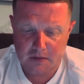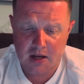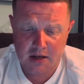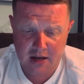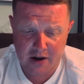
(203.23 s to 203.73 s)

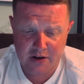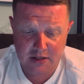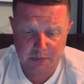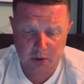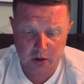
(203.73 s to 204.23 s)
Gary's
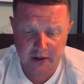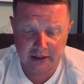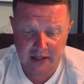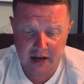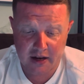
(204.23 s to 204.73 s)
put,
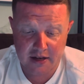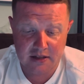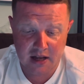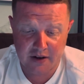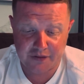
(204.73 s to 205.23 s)
he's
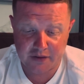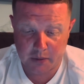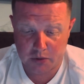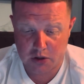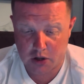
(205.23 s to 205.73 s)
left. He
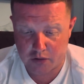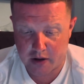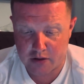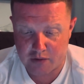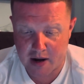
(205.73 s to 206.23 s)
wants to create
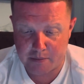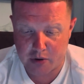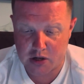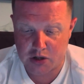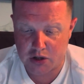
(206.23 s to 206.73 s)
the right
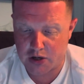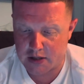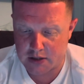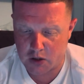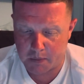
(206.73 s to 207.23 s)
impression at
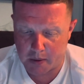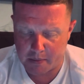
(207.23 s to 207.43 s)
Chelsea, no problem.